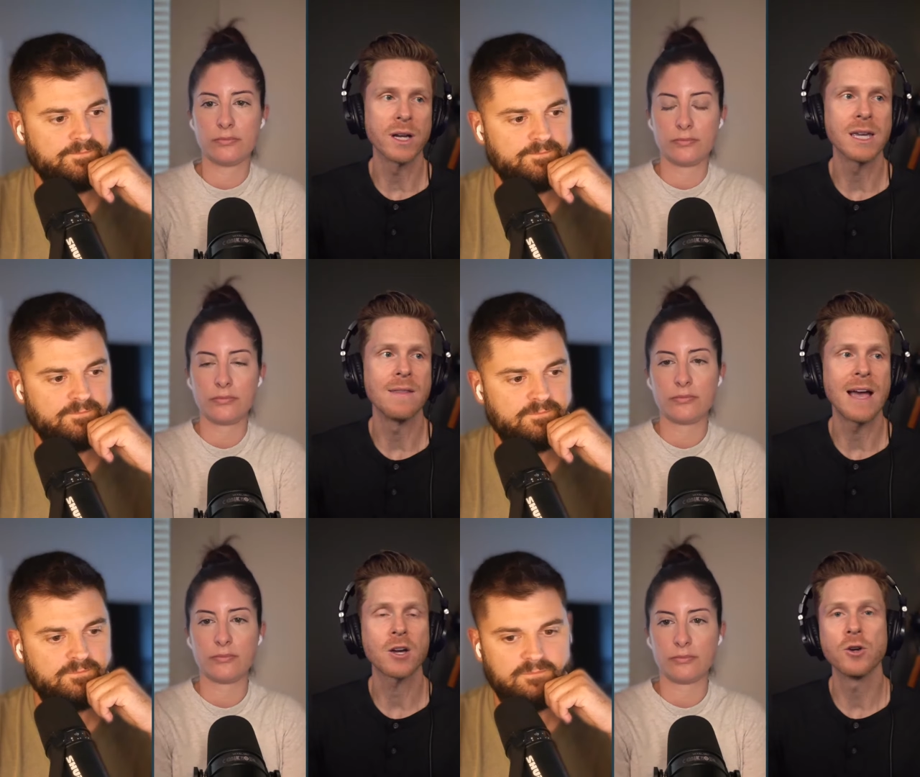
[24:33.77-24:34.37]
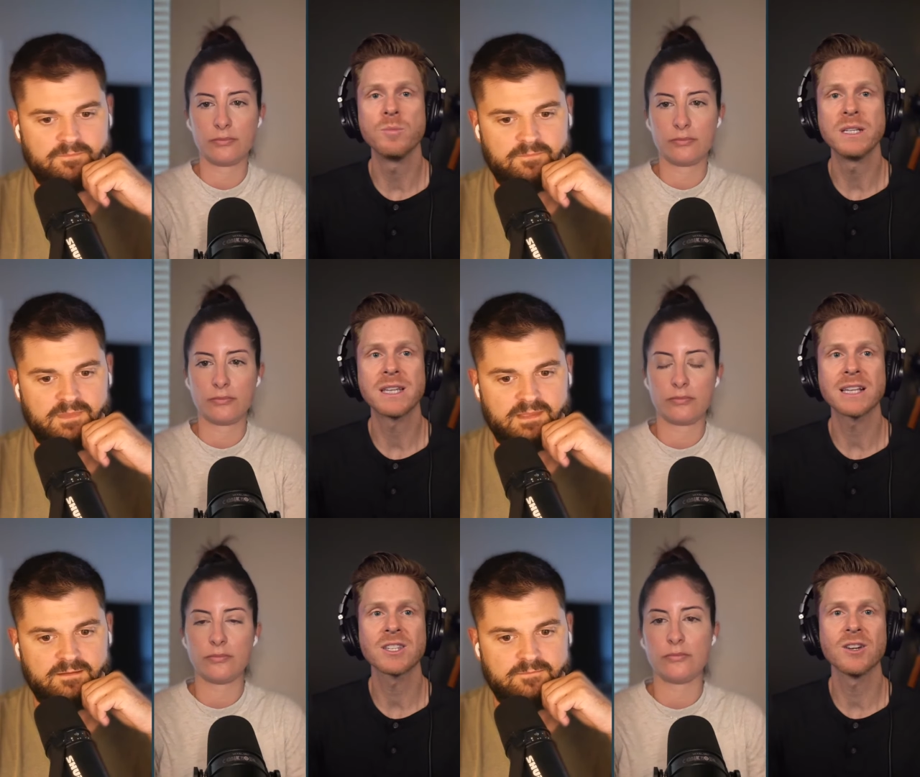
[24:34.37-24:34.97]
Speaker 1: again, that could be
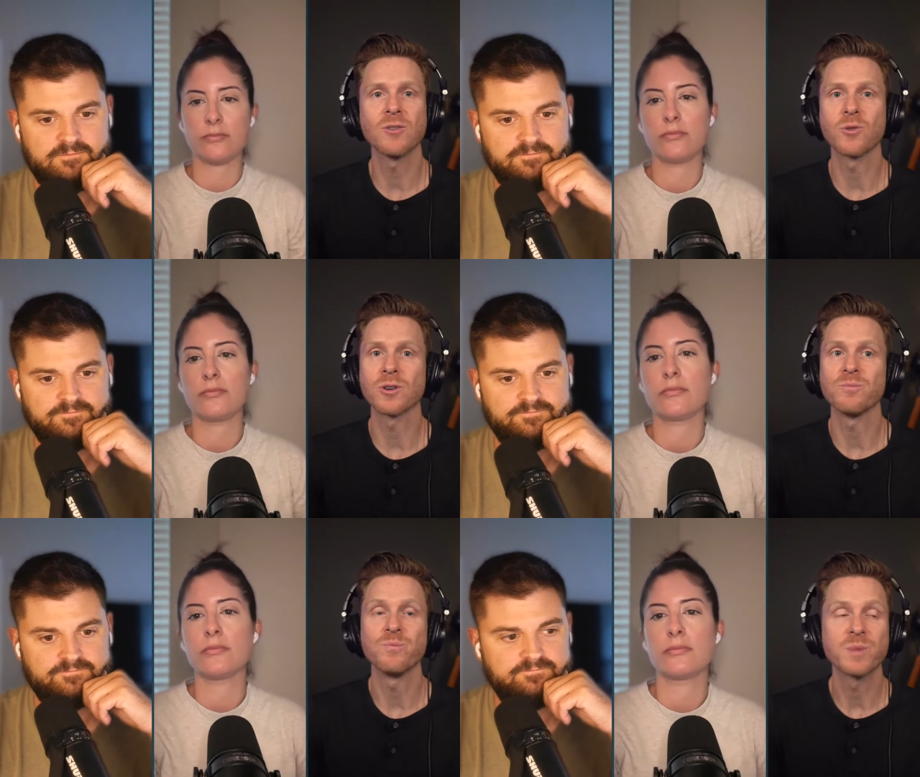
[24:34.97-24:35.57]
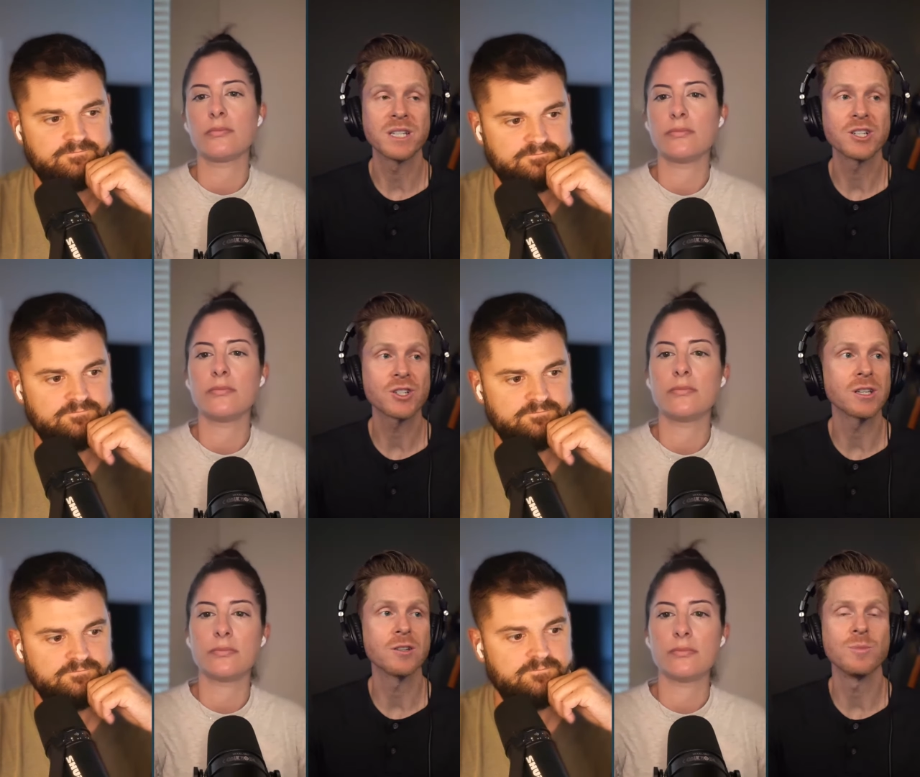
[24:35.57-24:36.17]
Tesla, or potentially it could